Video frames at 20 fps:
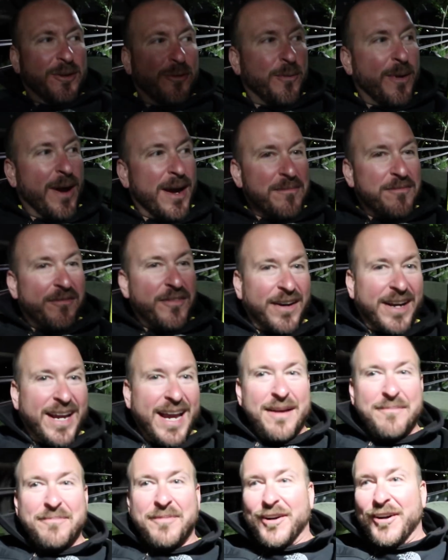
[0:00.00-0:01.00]
right for
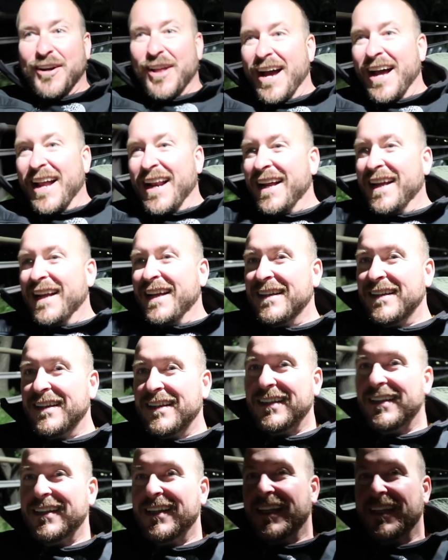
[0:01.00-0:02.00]
camping or not.
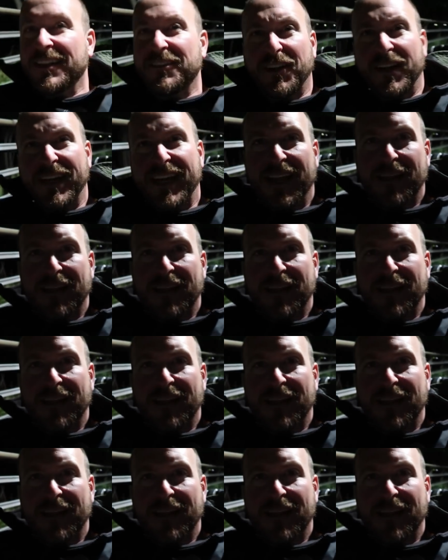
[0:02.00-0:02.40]
And if I